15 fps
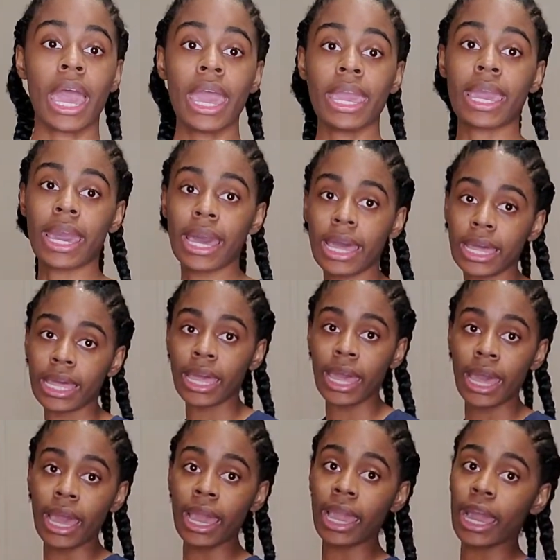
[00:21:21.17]
I
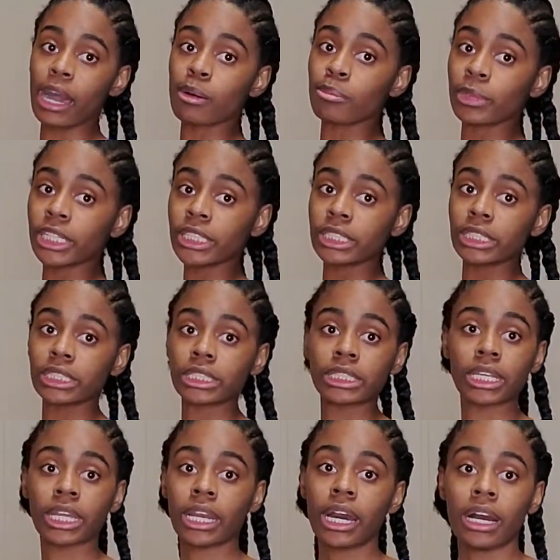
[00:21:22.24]
ain't got much
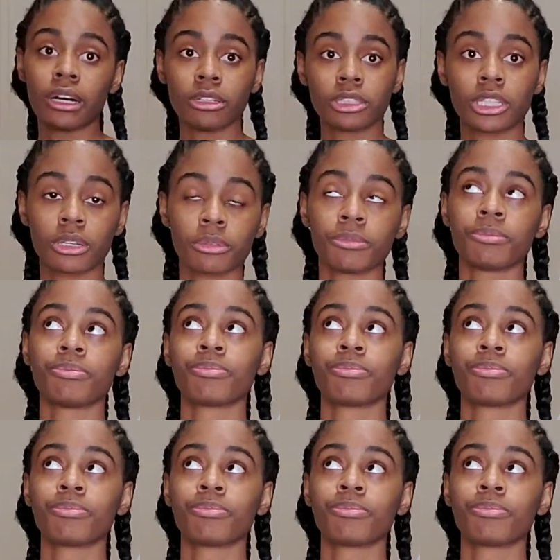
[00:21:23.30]
at all. So